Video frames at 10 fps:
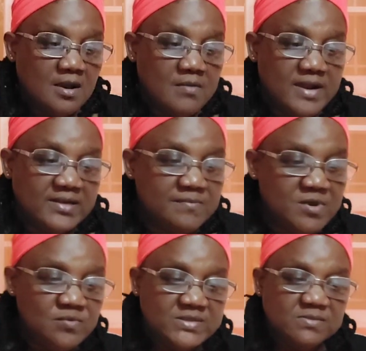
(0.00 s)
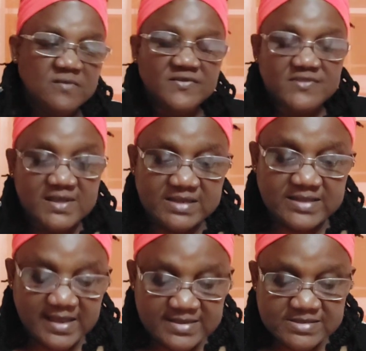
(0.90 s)
All right, let me read some of the things
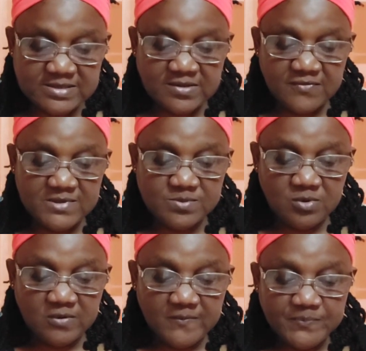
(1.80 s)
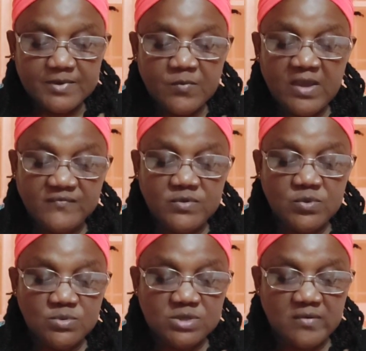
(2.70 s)
that I see in this book. We have to
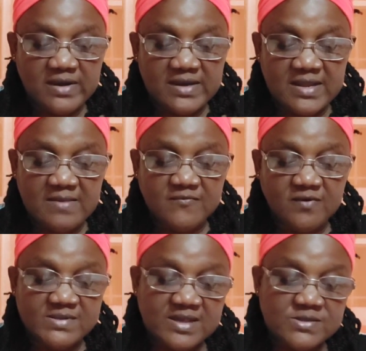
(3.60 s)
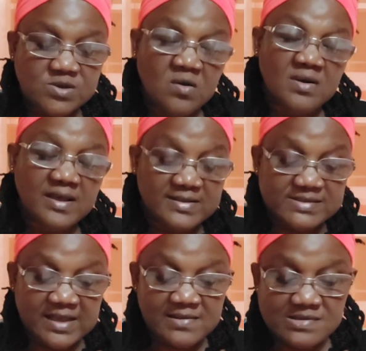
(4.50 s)
use correct names for sex
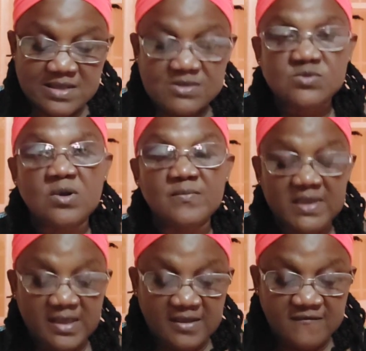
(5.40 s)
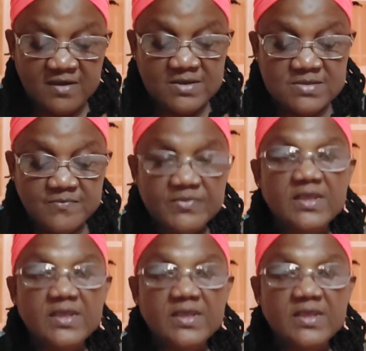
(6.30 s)
organs and sexual behaviors.